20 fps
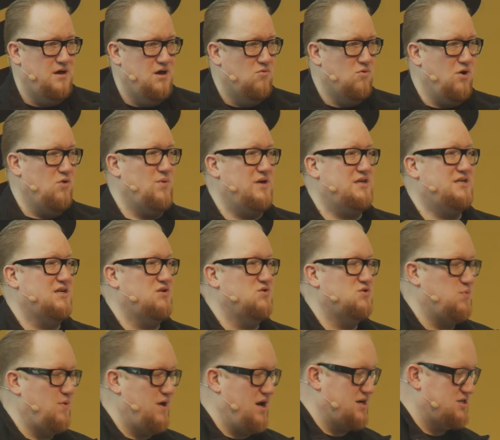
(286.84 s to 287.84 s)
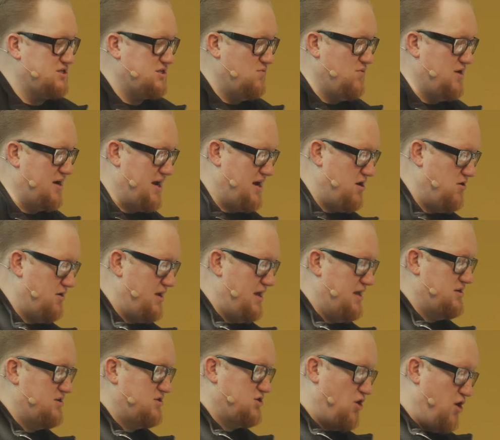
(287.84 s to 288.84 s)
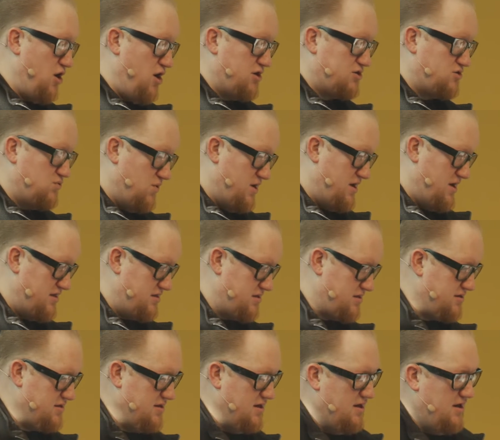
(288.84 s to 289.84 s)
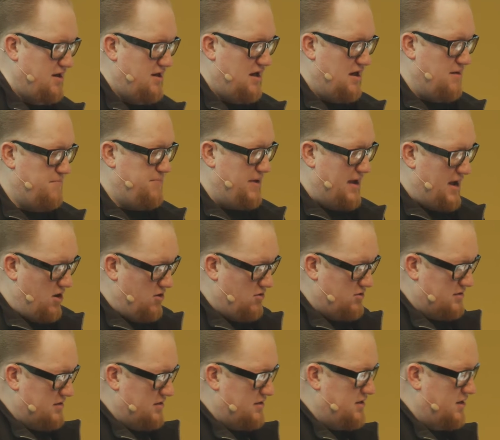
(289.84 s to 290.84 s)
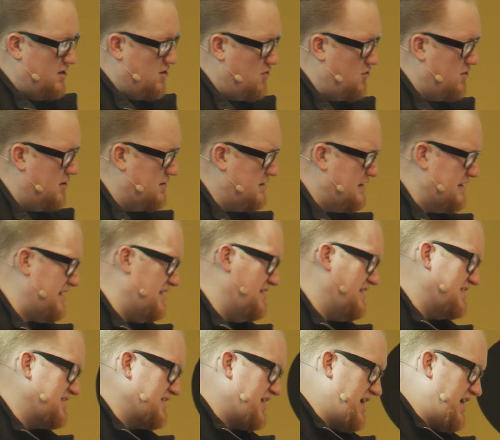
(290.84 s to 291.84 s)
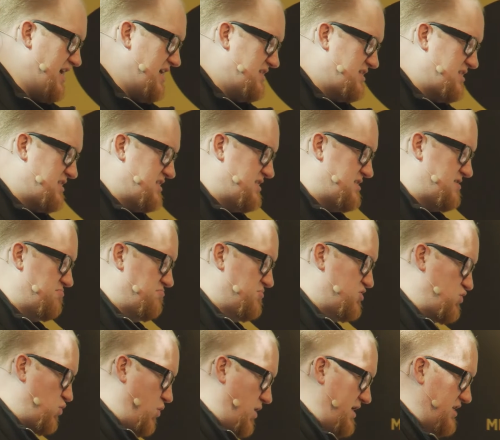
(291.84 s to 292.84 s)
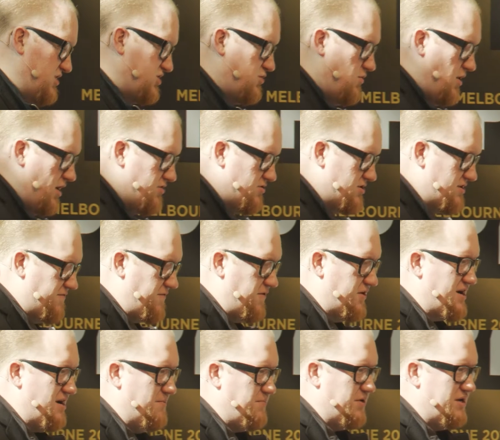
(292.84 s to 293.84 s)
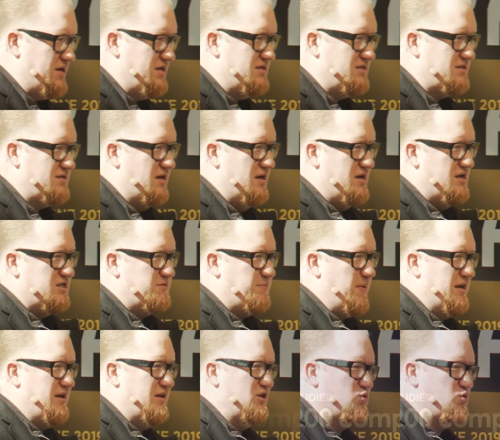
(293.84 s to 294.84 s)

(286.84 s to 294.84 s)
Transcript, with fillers: What we did was we actually went out and talked with about, you know, in this case, twenty-two hundred different companies, spanning